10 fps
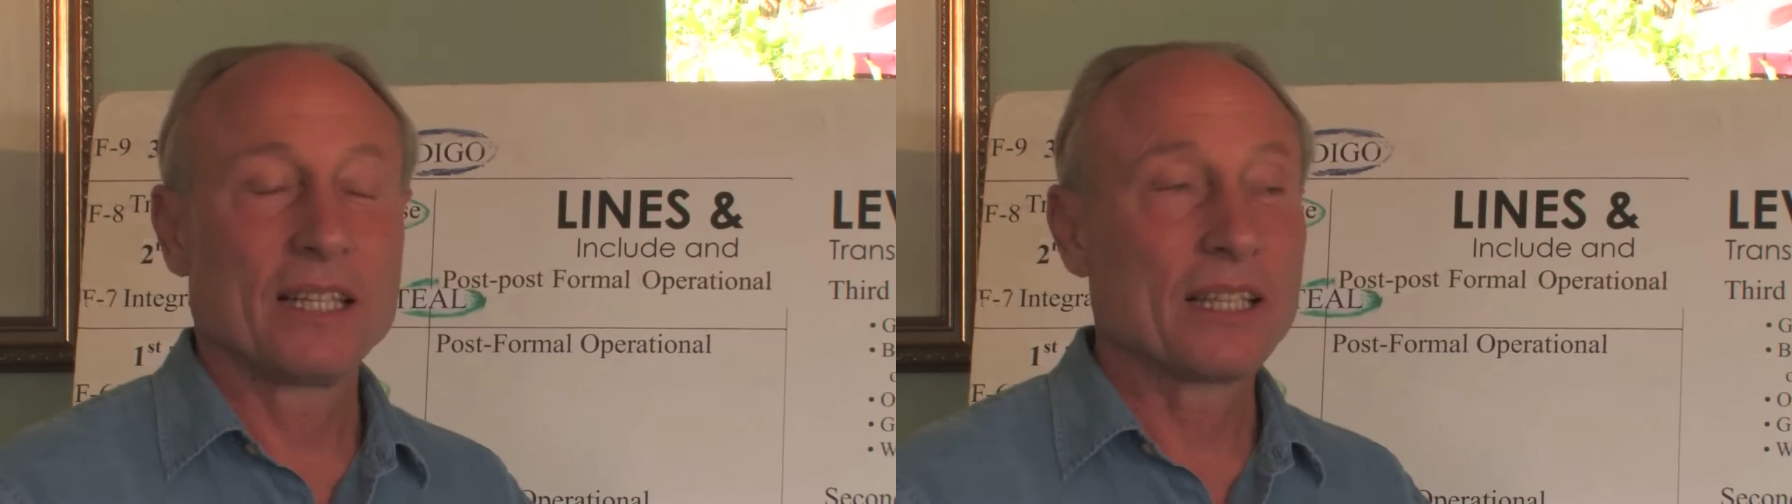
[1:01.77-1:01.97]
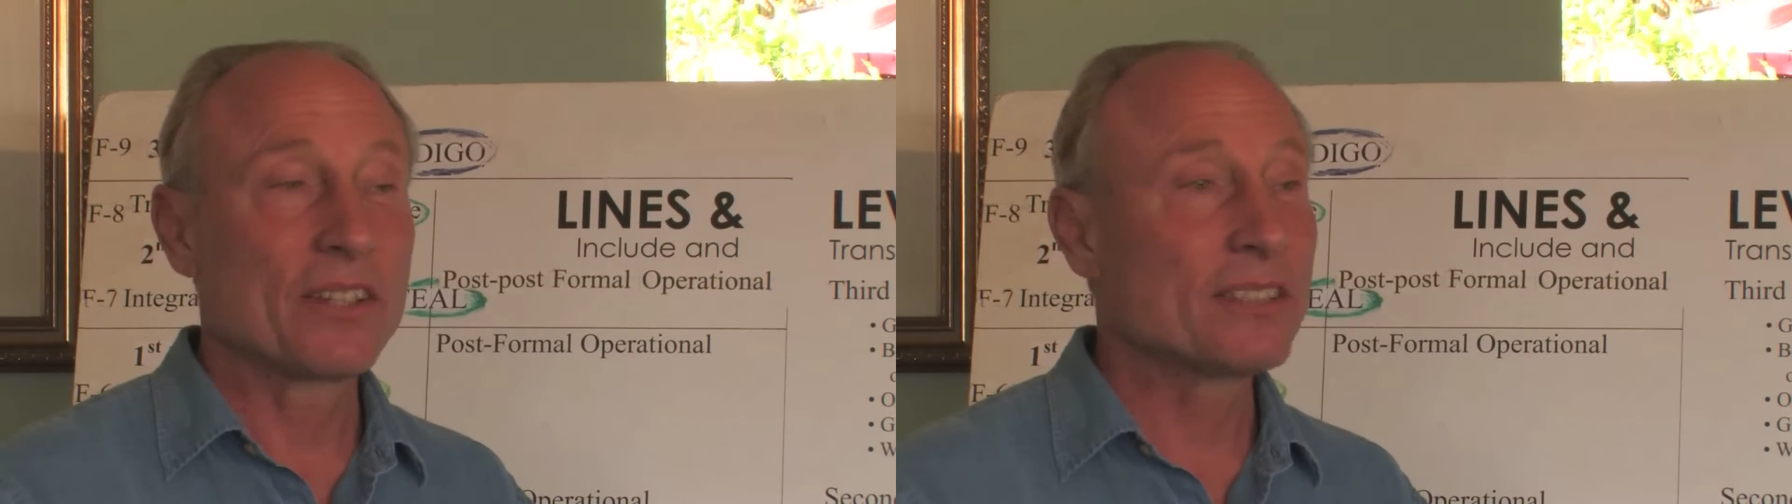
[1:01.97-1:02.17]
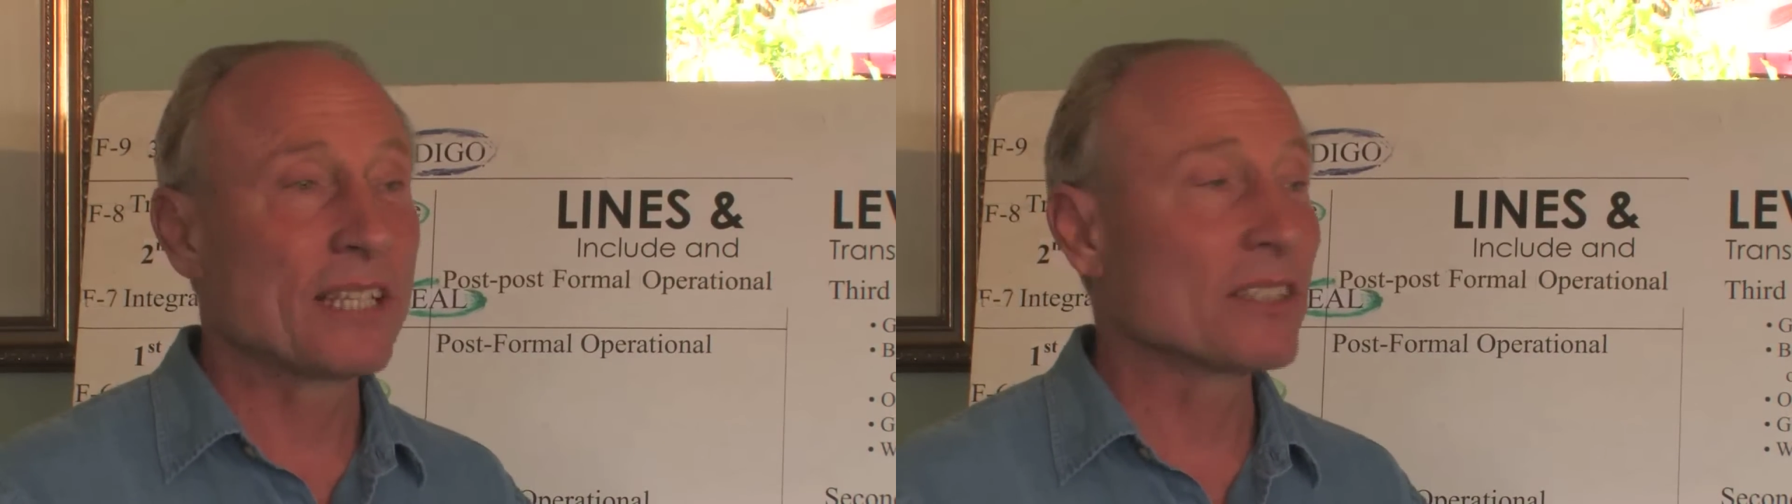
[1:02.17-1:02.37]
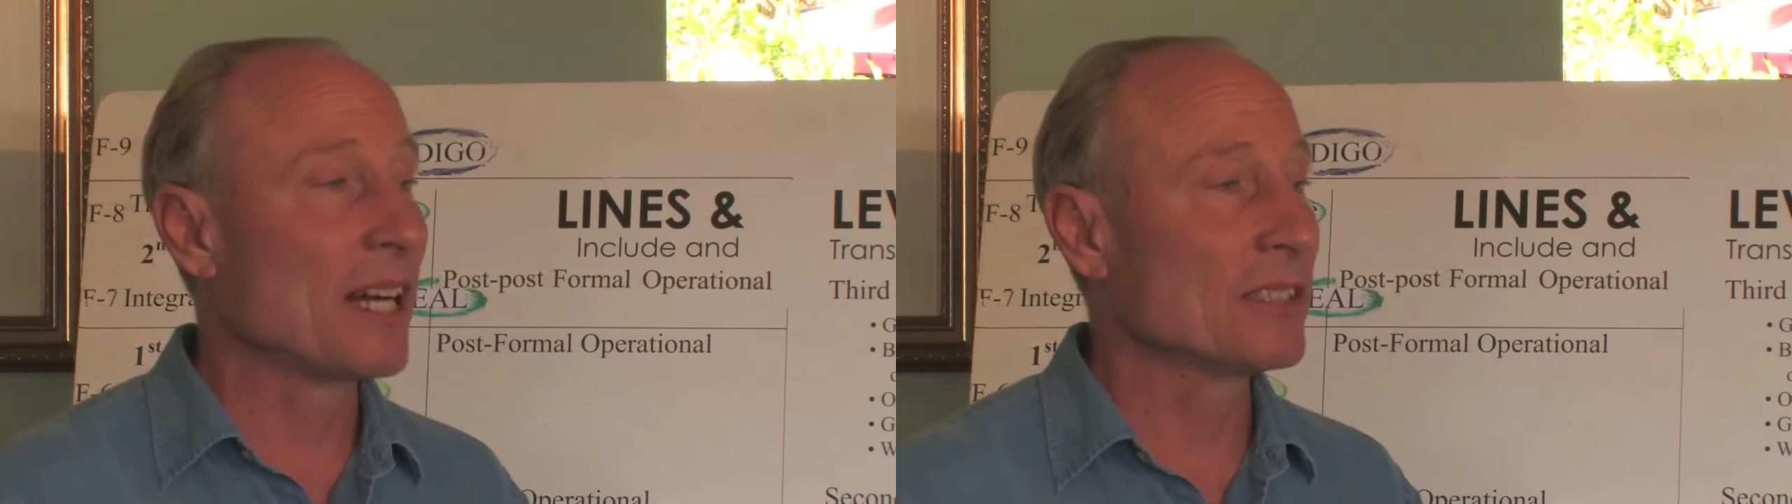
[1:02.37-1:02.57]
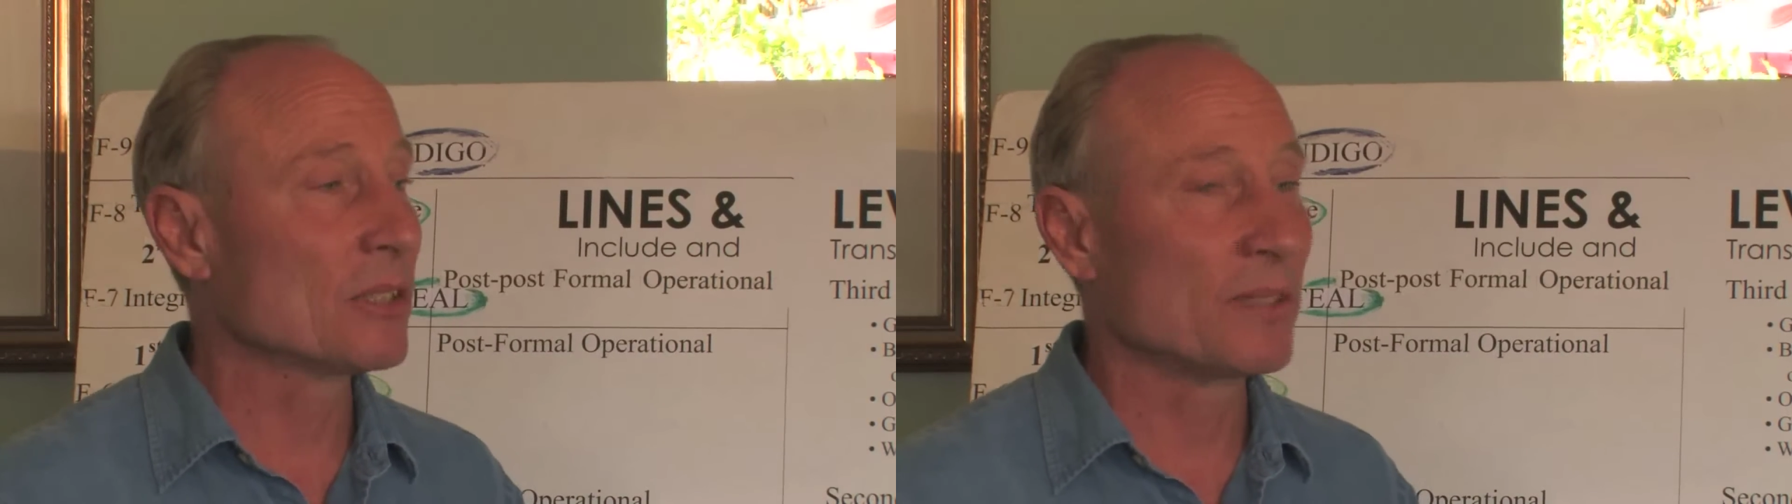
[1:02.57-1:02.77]
Now, this has
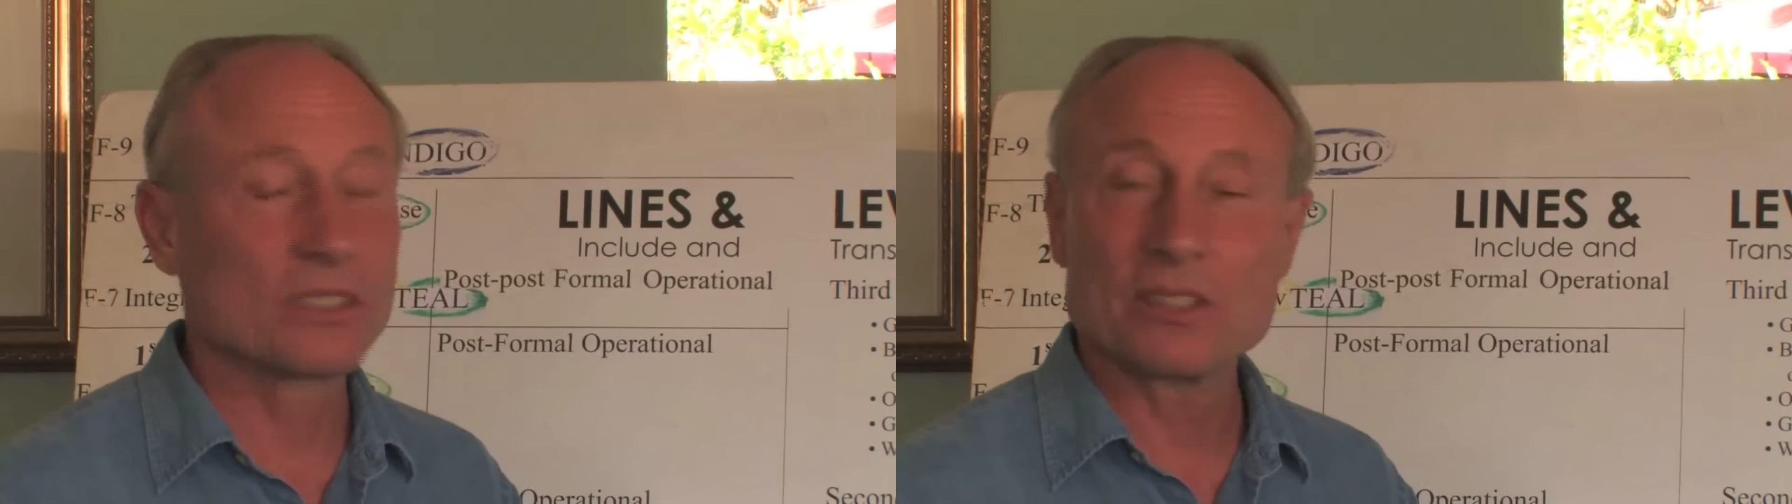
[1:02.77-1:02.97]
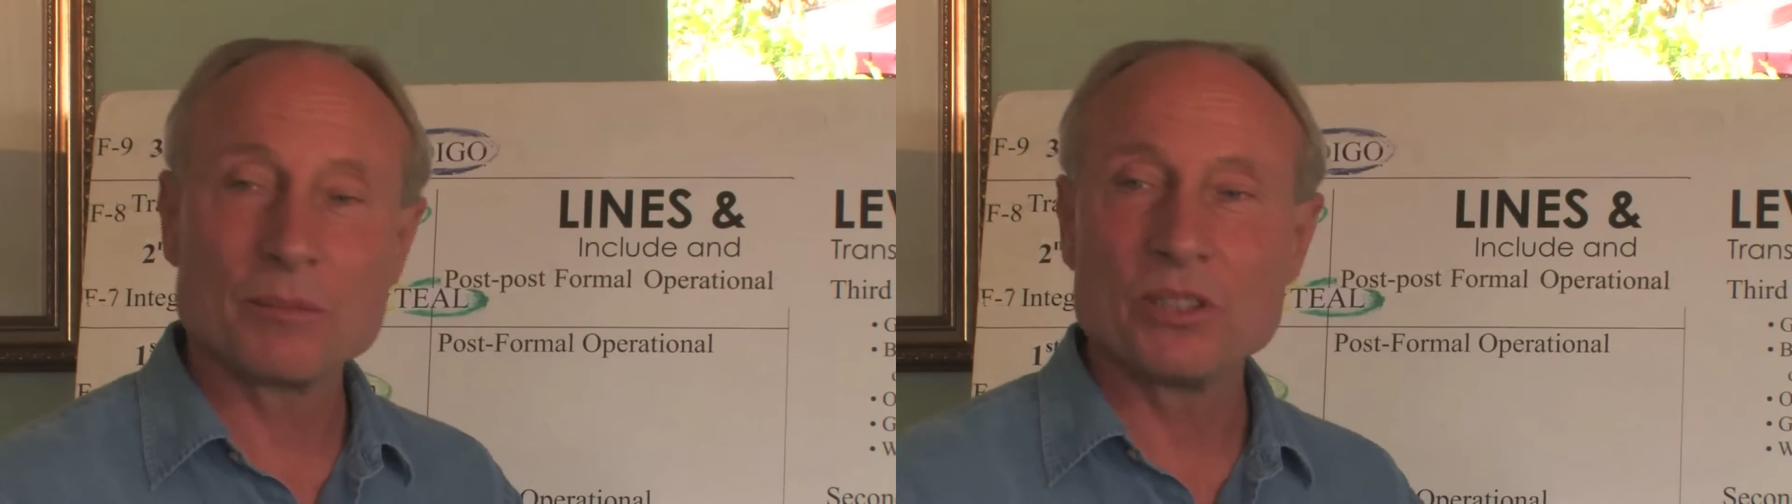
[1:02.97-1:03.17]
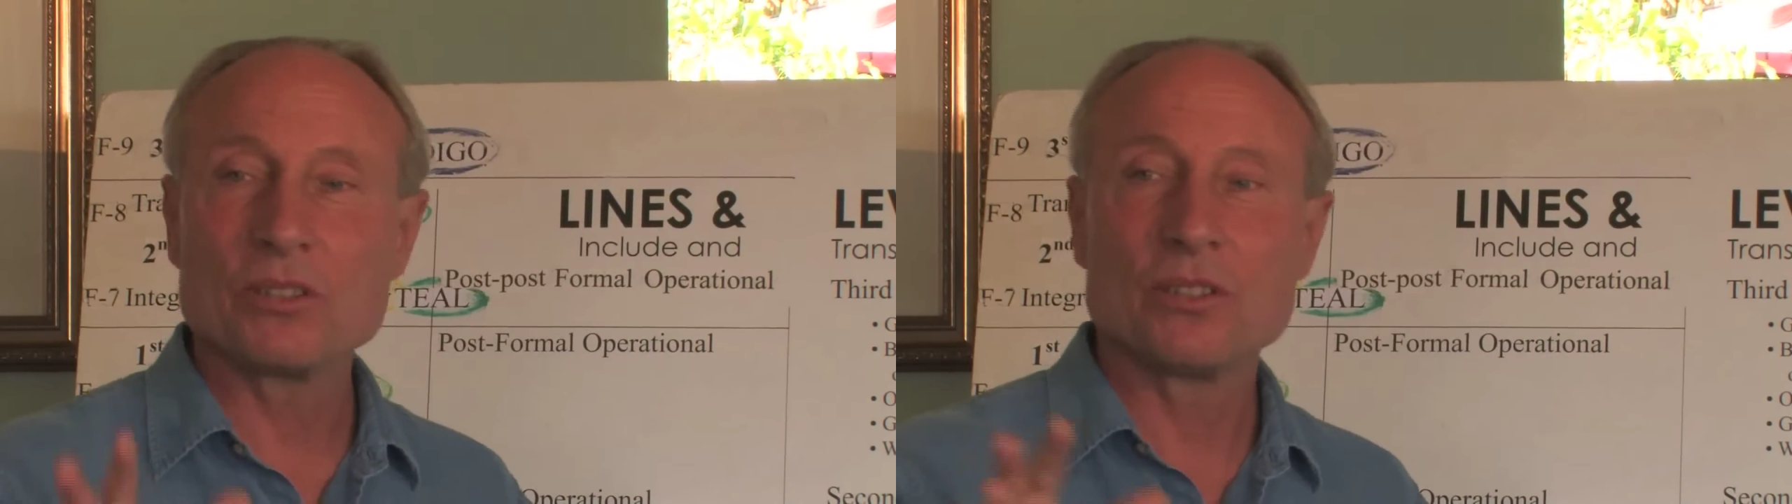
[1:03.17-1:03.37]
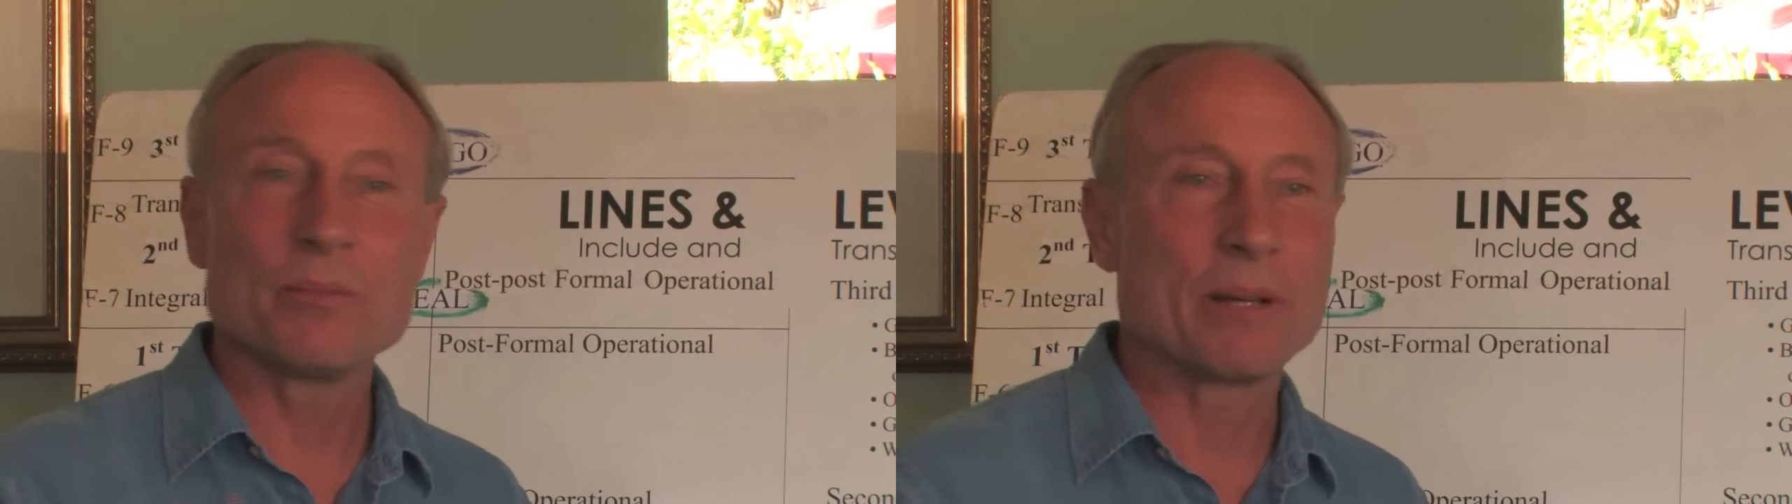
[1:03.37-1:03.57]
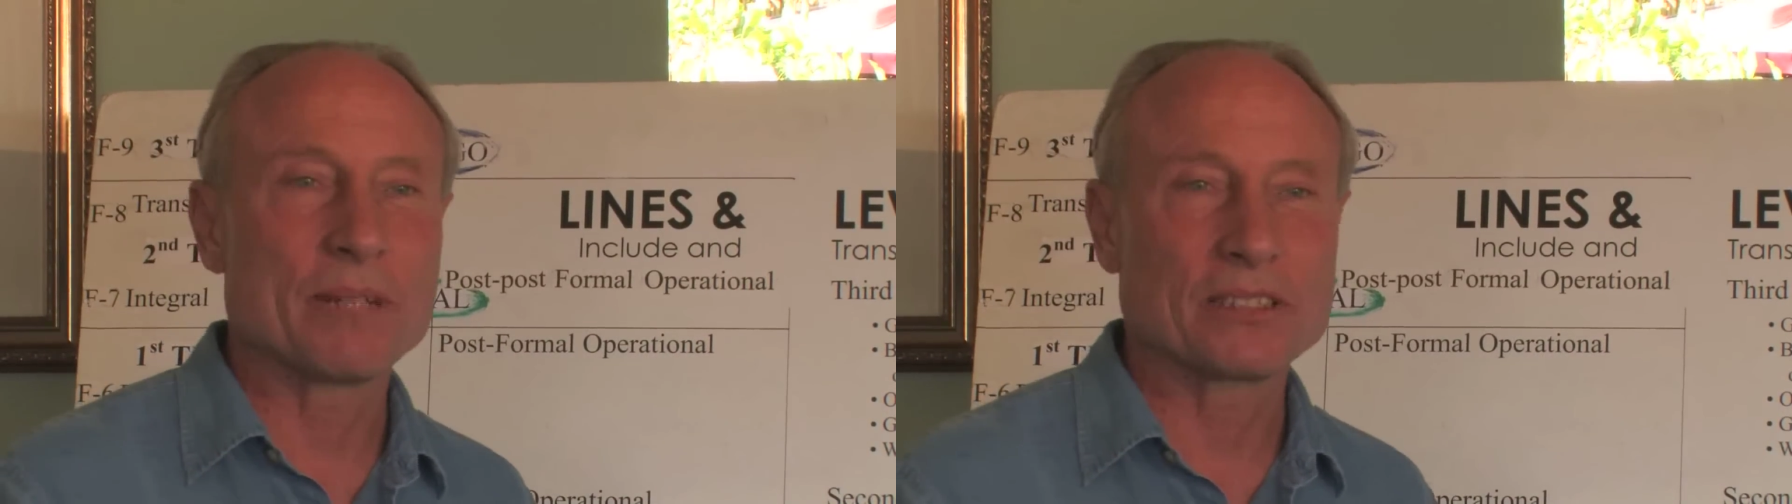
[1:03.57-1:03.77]
consequences. I mean, you, you
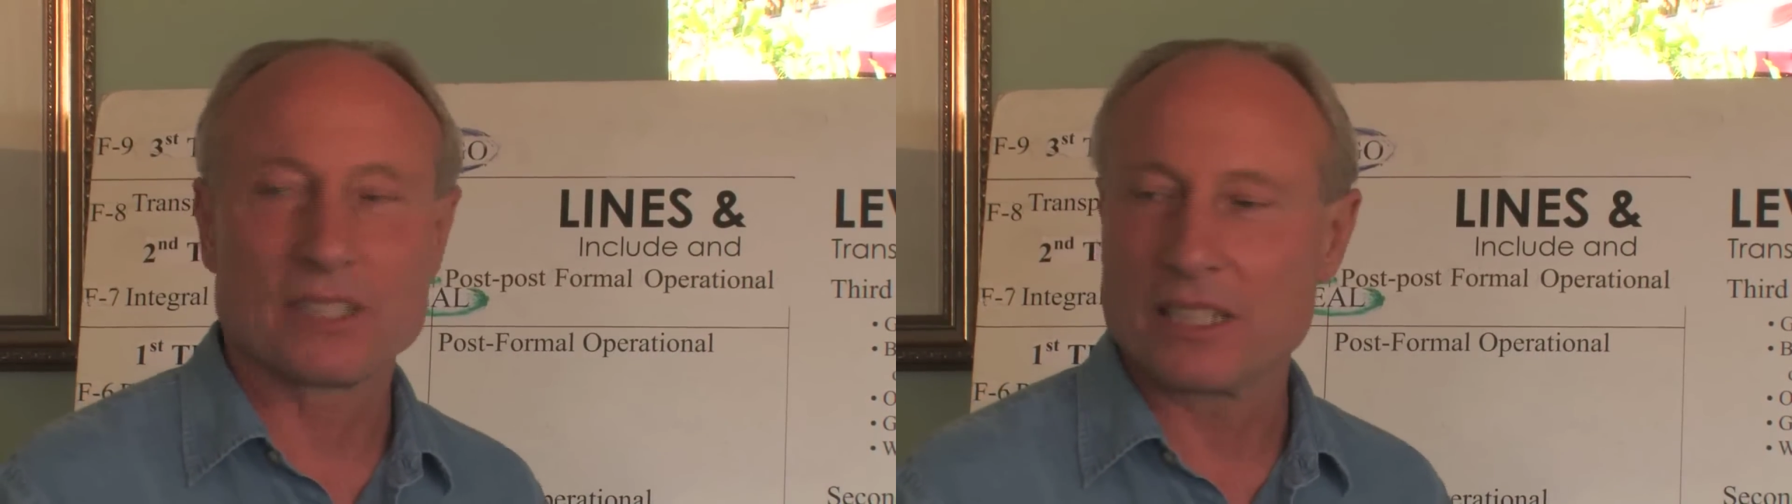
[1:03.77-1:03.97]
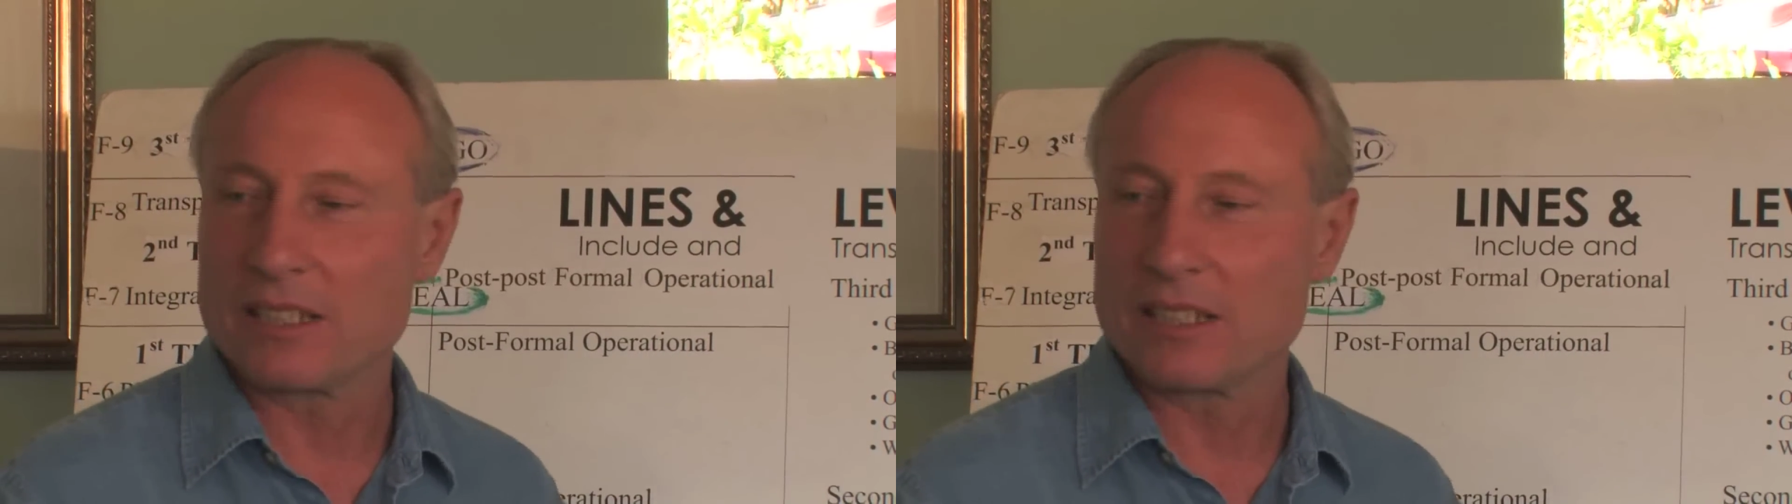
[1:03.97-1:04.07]
met my son